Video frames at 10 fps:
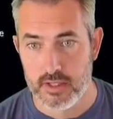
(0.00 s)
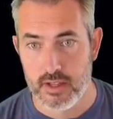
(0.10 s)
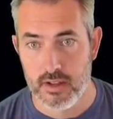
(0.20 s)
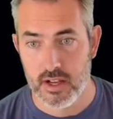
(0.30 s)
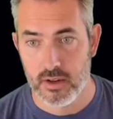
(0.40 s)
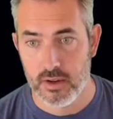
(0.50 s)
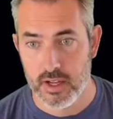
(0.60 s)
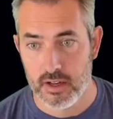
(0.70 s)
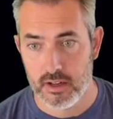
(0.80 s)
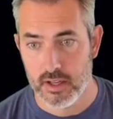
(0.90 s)
And you can go
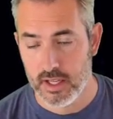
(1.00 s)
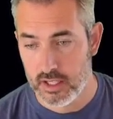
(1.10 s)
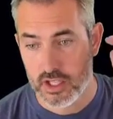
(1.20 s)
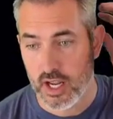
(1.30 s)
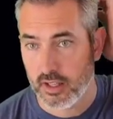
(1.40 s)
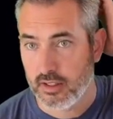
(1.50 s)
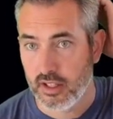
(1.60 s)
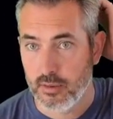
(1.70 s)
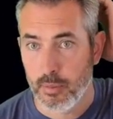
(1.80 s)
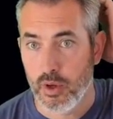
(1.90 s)
here and check the
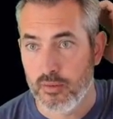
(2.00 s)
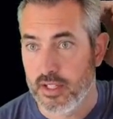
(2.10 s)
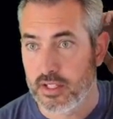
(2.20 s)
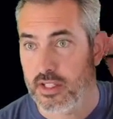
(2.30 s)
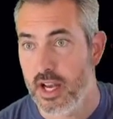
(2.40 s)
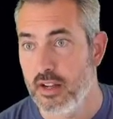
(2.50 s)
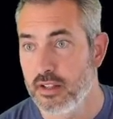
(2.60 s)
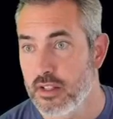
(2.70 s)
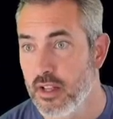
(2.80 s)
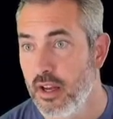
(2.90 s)
deployment status.